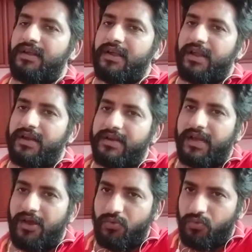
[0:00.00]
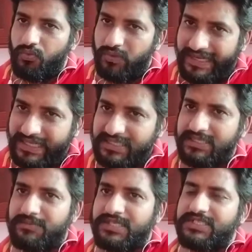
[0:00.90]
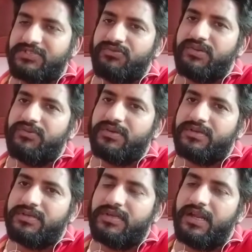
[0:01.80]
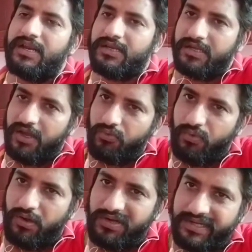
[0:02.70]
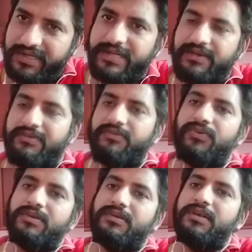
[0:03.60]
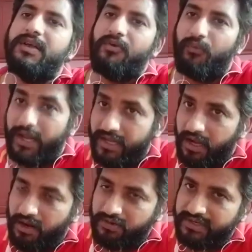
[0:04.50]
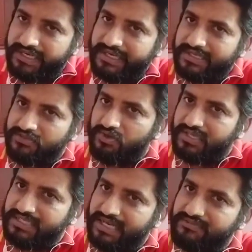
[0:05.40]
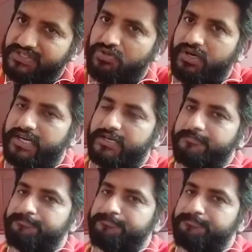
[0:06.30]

and how induction machines will work, and how alternator will work, why alternator is not a self-started.